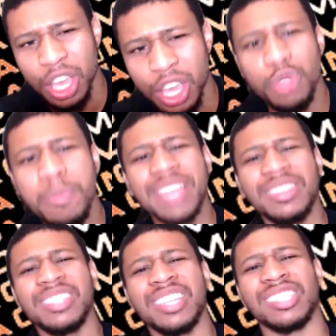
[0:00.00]
You made the
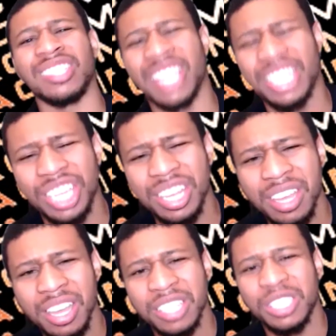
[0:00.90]
decision
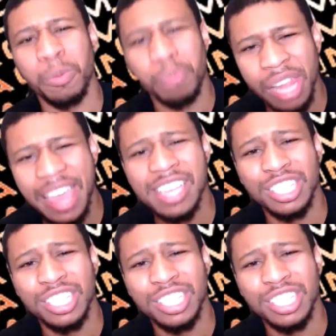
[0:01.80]
to play it